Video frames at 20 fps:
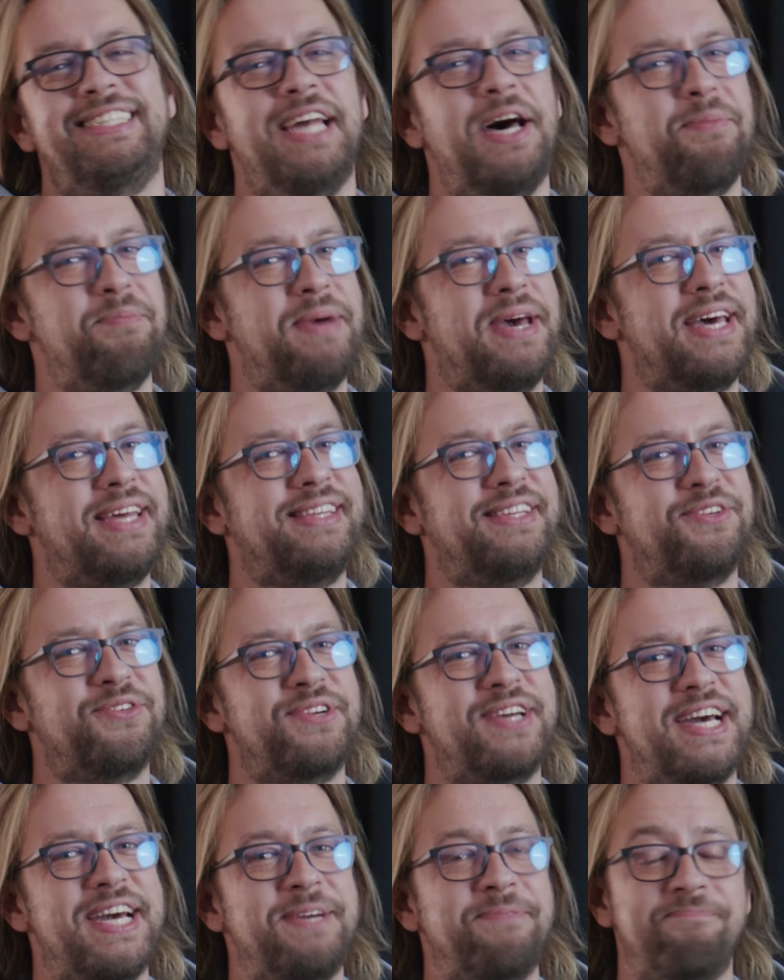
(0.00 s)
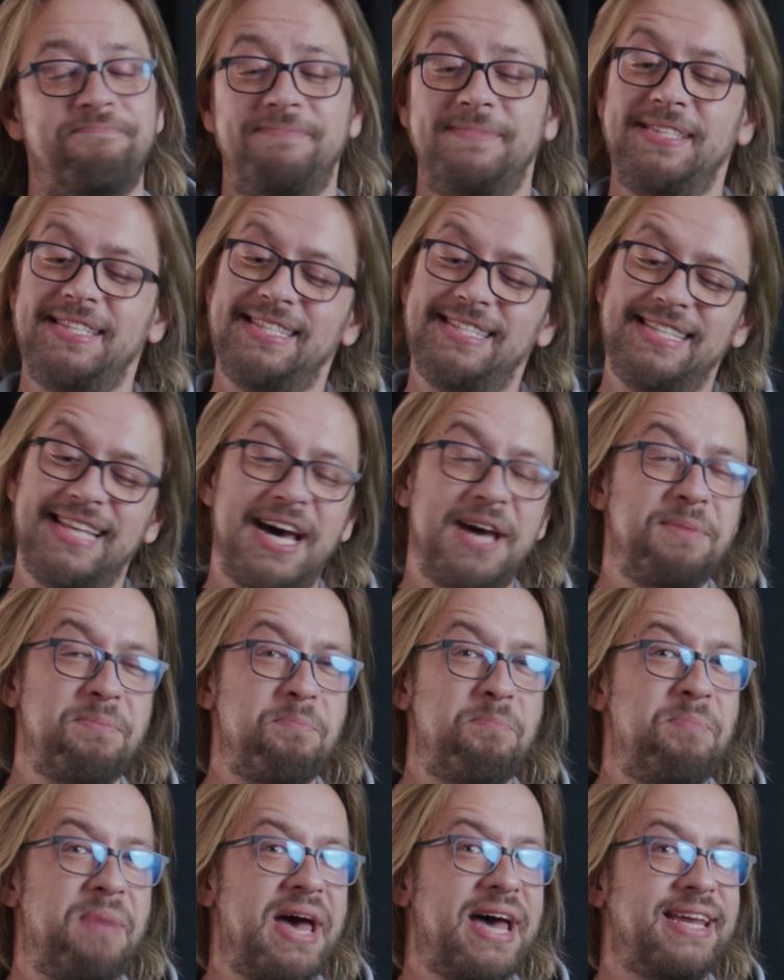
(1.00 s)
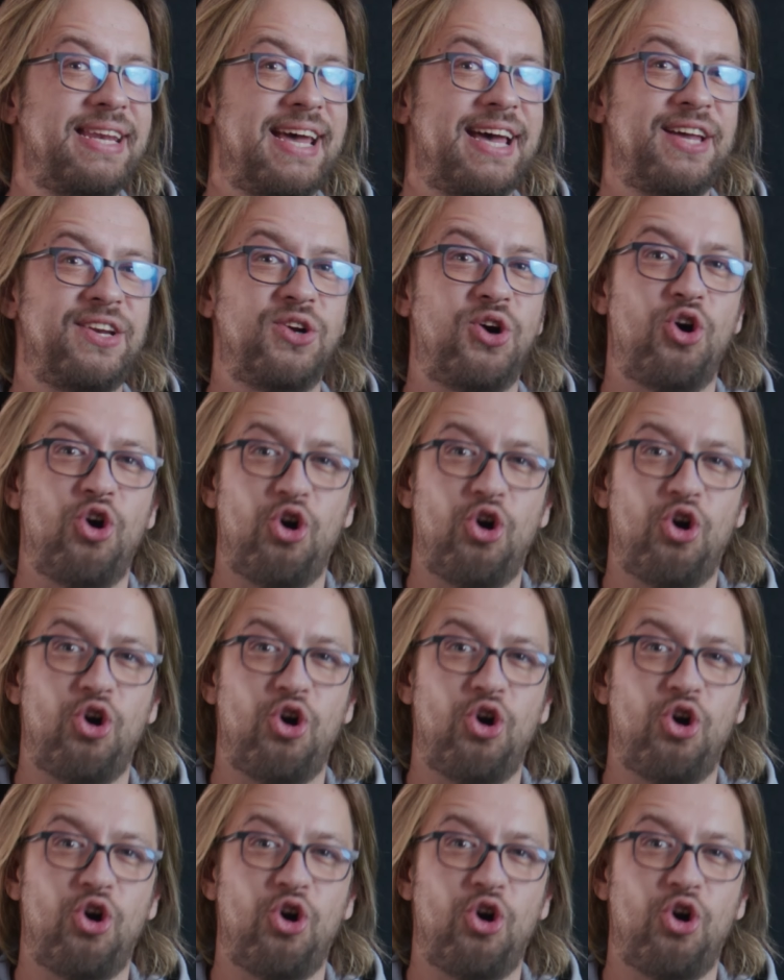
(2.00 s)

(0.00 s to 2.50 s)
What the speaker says: Not bad, little guy. Not bad at